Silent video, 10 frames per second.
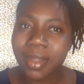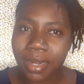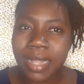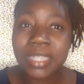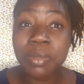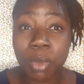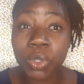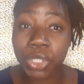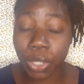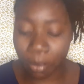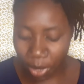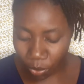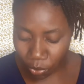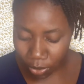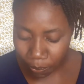That's emotional
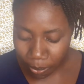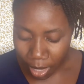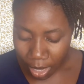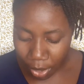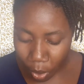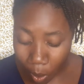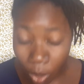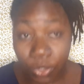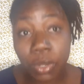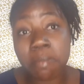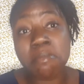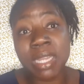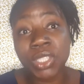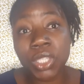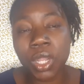abuse. Also
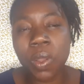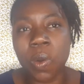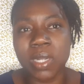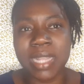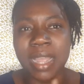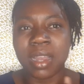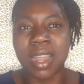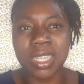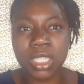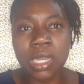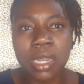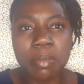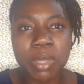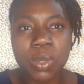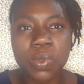mental or psychological
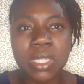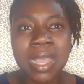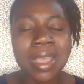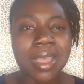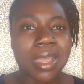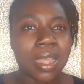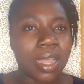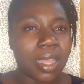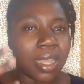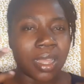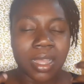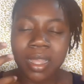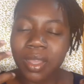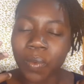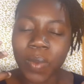abuse.
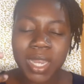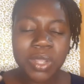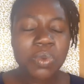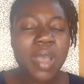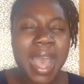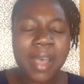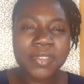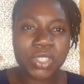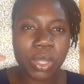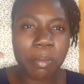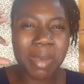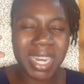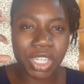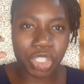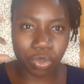When you have
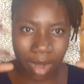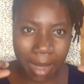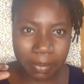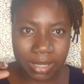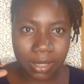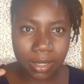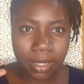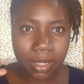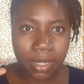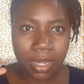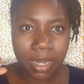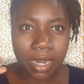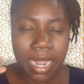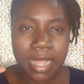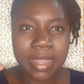somebody trapped
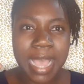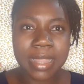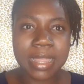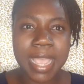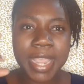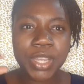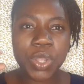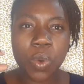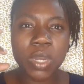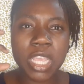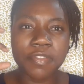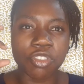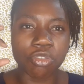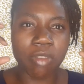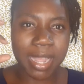that they don't even
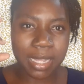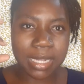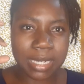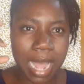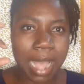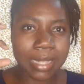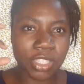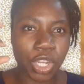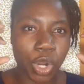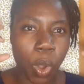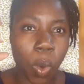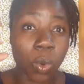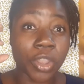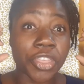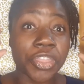recognize their
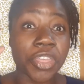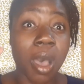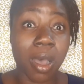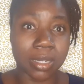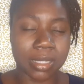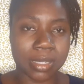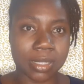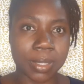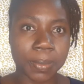own thoughts